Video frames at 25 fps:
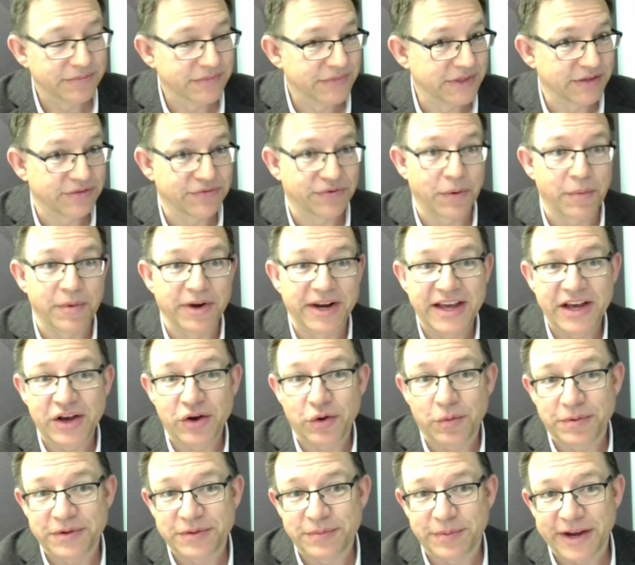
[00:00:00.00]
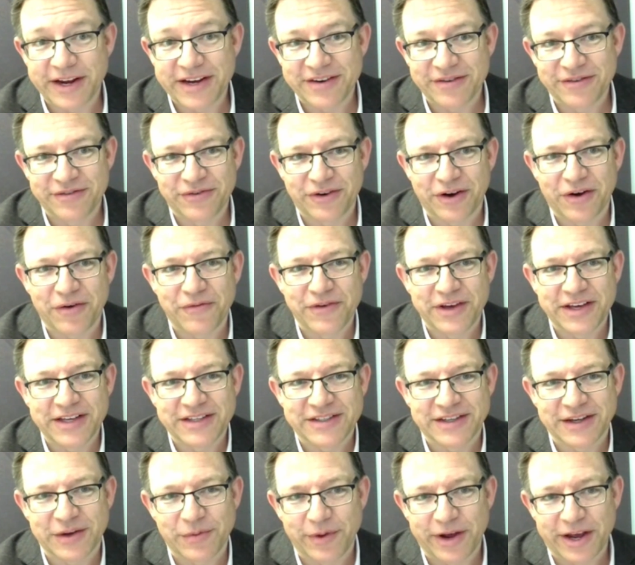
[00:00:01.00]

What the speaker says: Just from a legal perspective, obviously,